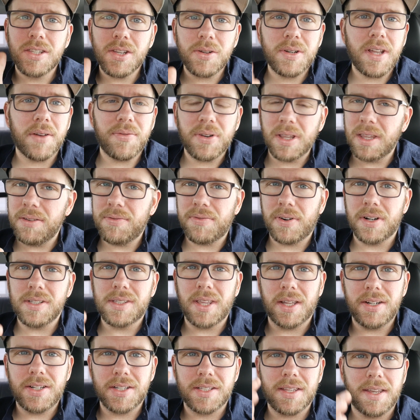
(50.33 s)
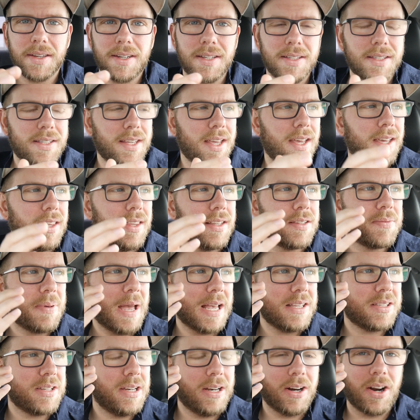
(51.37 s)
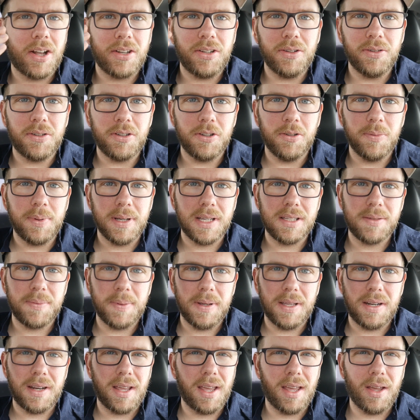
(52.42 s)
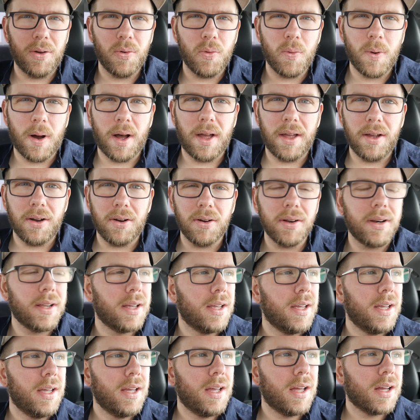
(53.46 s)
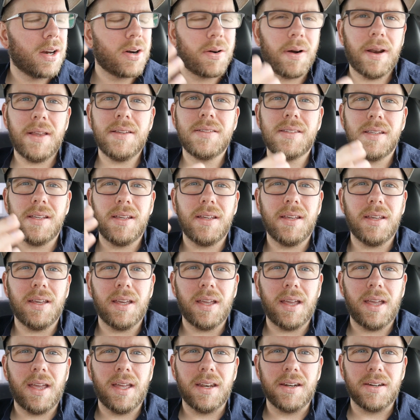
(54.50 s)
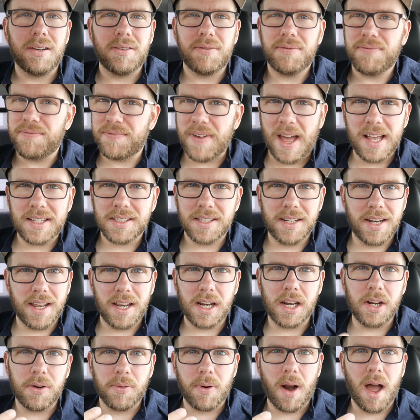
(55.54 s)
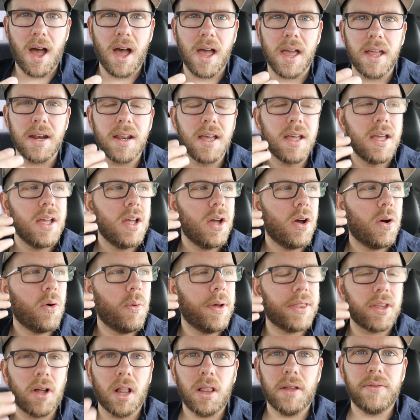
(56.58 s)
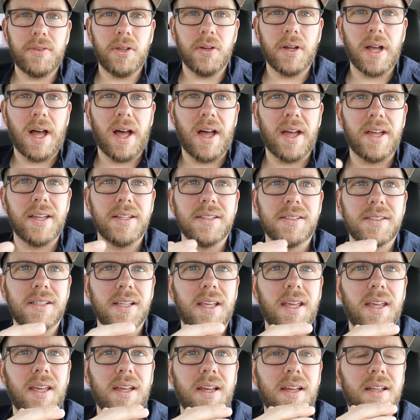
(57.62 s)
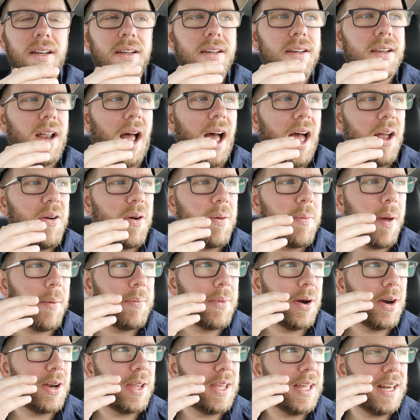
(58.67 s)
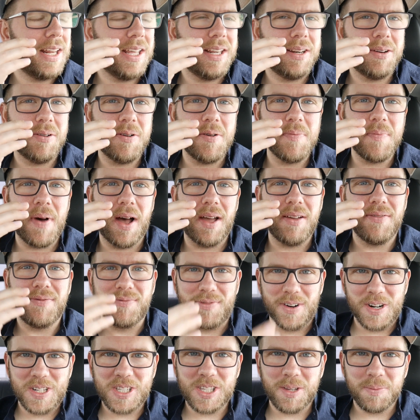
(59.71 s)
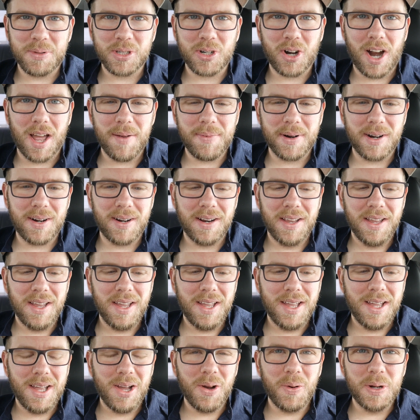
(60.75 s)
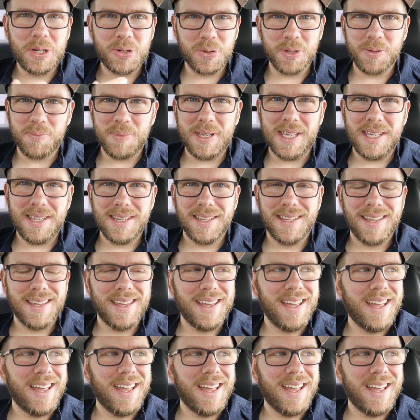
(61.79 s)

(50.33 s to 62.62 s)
So definitely first, I'd just like to say this past year on YouTube has been a wild, crazy, and fascinating ride with all of you guys. And I remember getting my first subscriber, which was me.